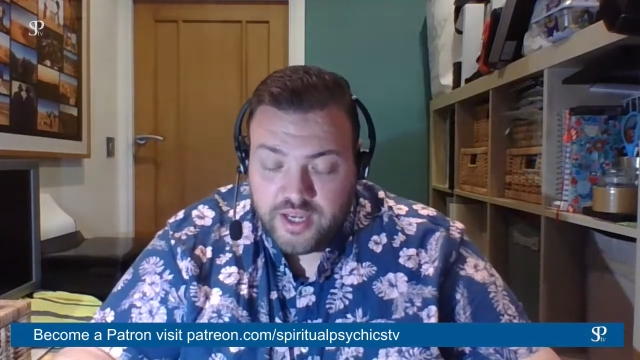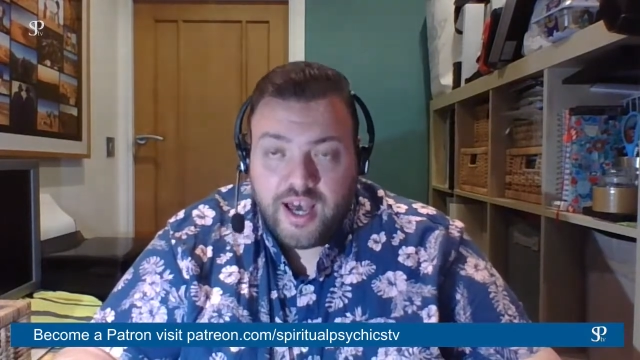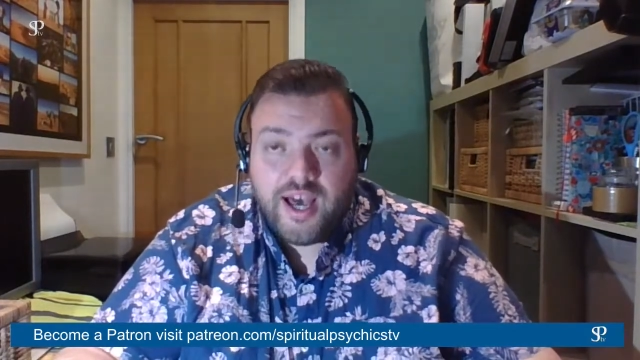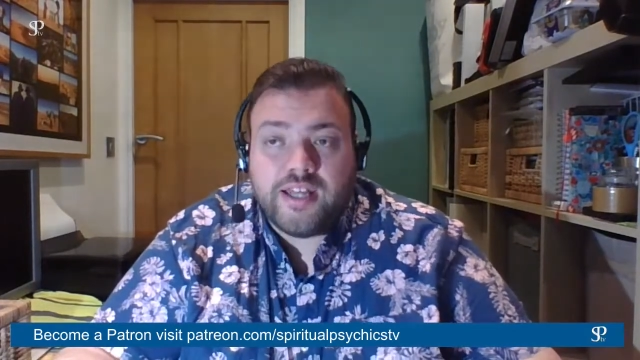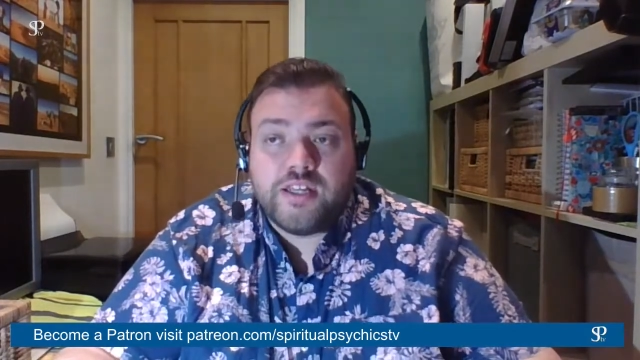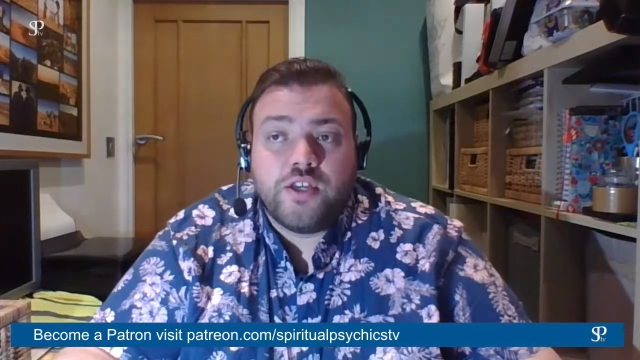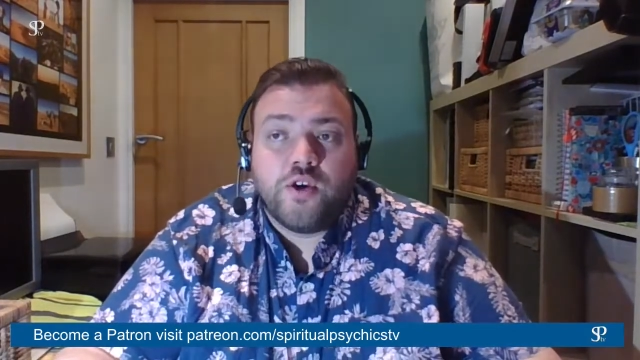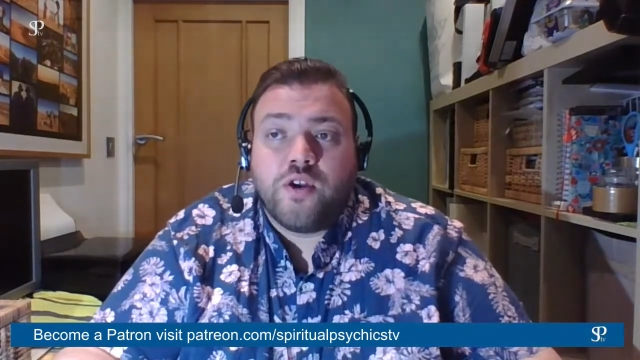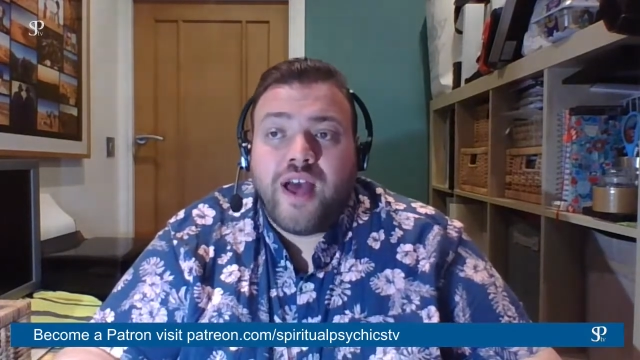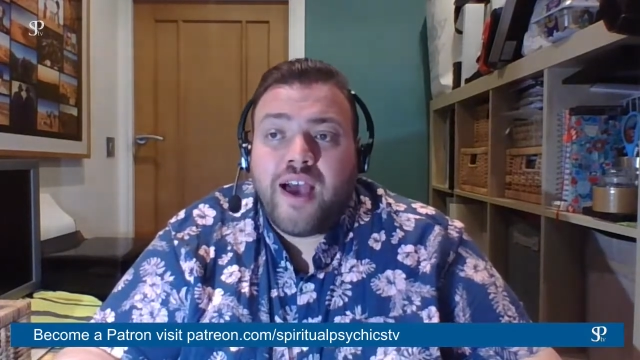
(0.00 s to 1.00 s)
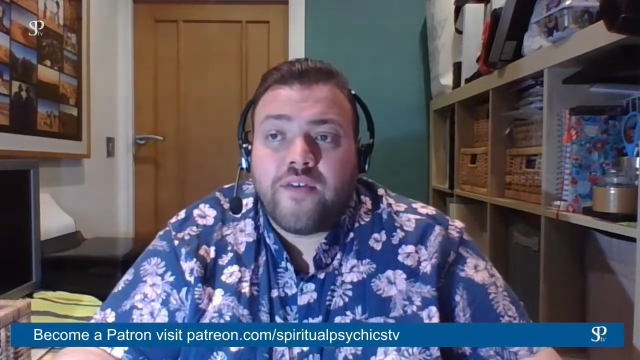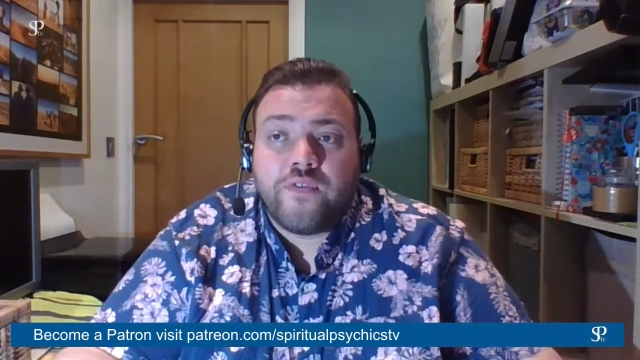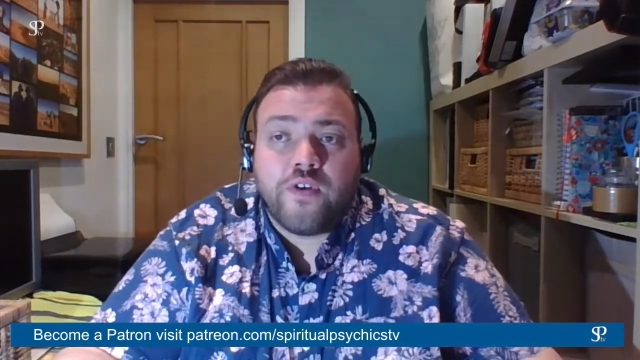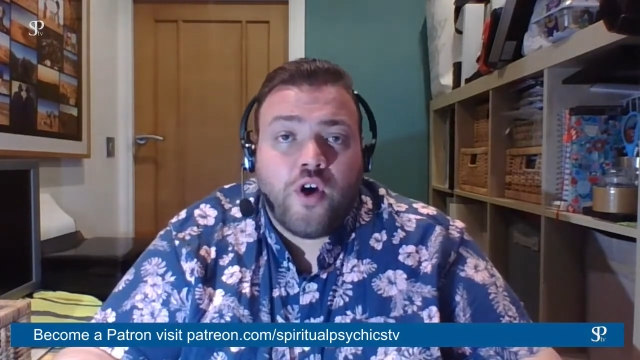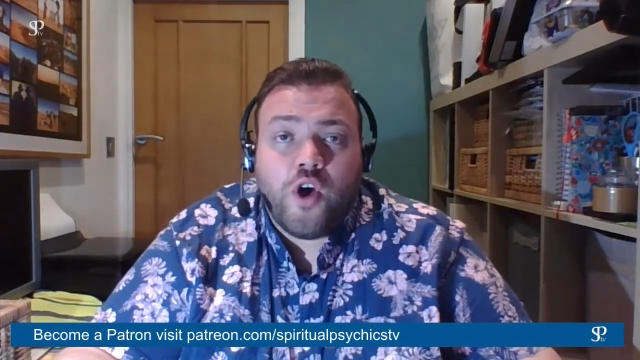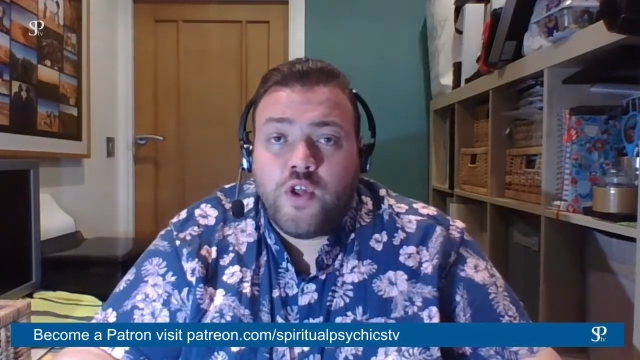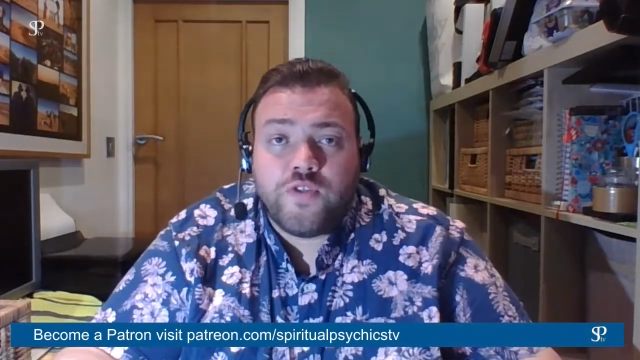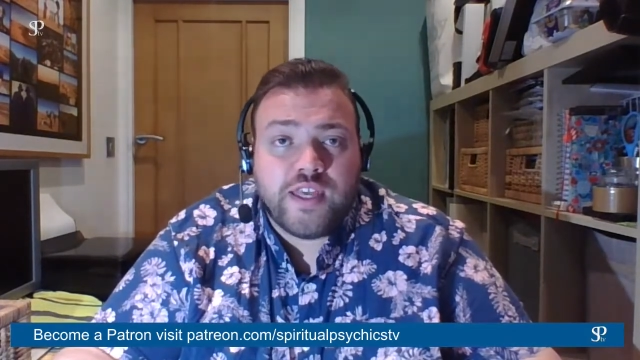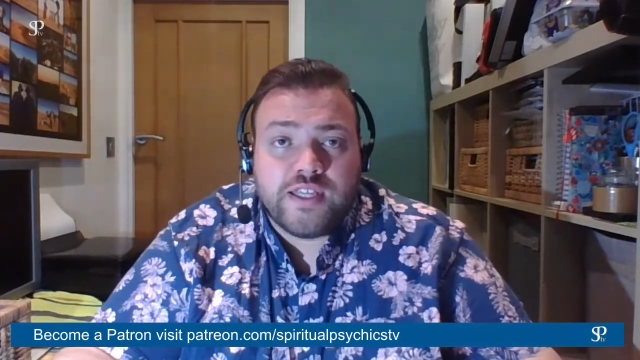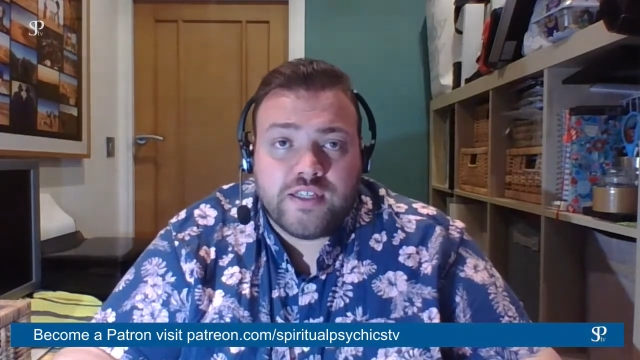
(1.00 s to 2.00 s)
And you'll have heard
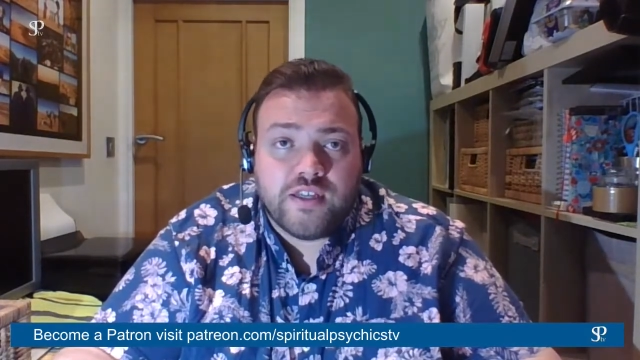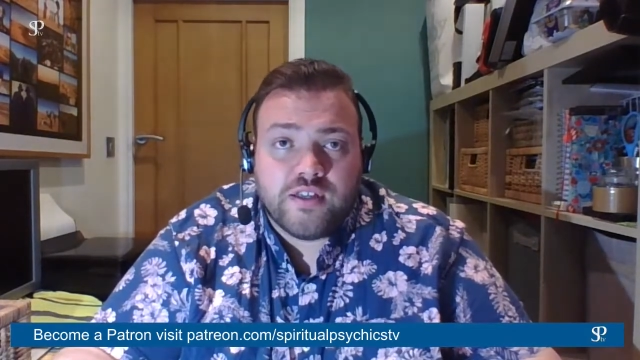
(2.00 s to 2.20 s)
this,